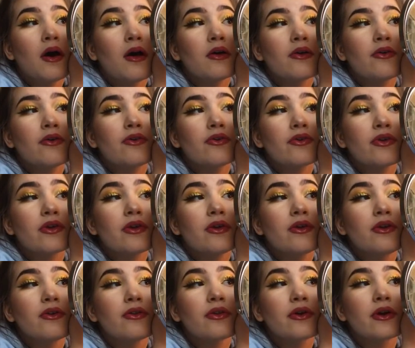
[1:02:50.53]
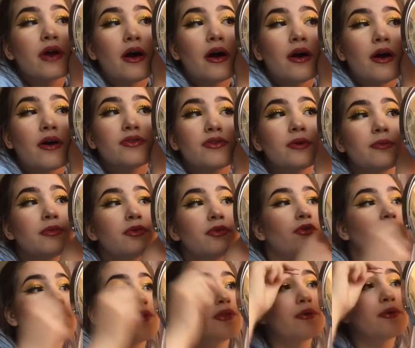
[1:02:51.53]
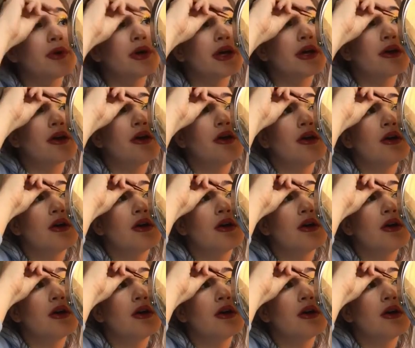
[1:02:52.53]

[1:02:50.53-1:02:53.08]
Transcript: I'll usually do the costume before the wig,